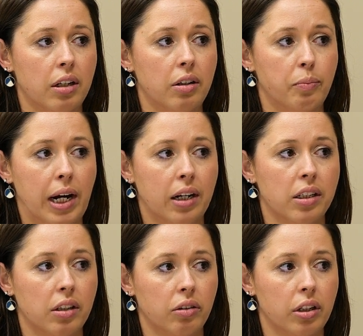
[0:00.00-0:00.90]

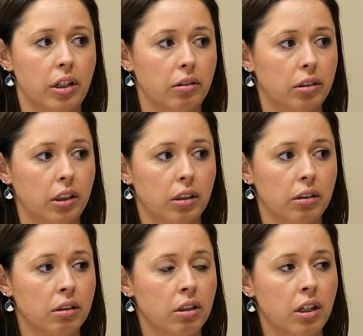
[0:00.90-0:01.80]
impacting their healing?
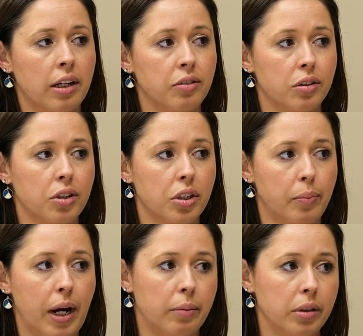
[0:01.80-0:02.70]
How's their sleep
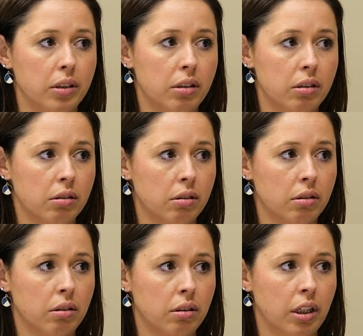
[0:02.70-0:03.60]
habits
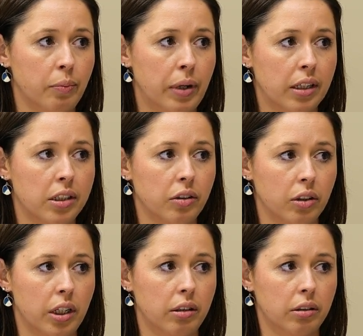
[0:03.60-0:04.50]
impacting their
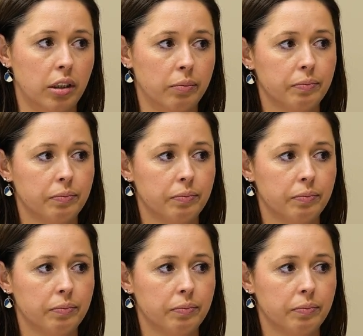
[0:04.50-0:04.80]
healing?